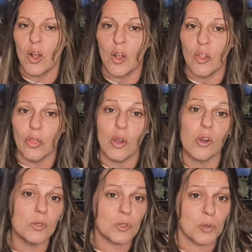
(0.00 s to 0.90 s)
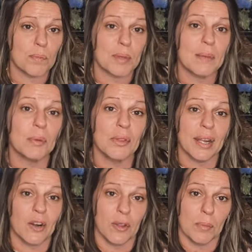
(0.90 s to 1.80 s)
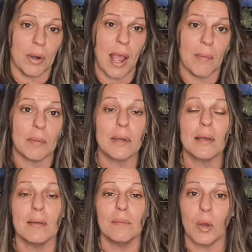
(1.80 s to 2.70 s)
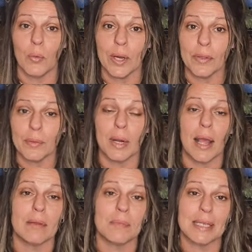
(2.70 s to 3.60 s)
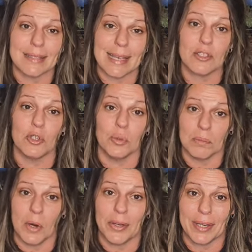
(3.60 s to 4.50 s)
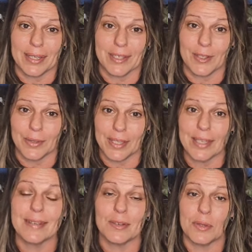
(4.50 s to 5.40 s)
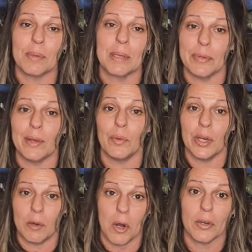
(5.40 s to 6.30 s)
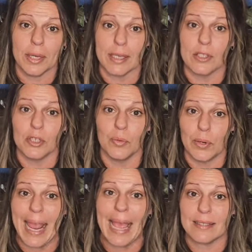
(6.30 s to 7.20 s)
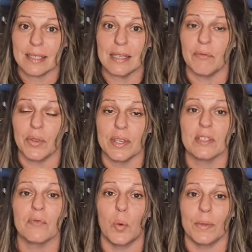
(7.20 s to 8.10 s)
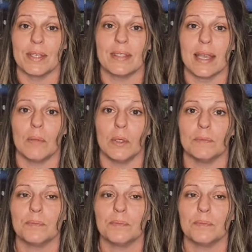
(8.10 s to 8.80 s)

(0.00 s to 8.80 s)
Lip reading: Those are the people that are the problem. But we're the problem because that's who we're marketing to. These are the people that we are marketing to. We're asking for this animal.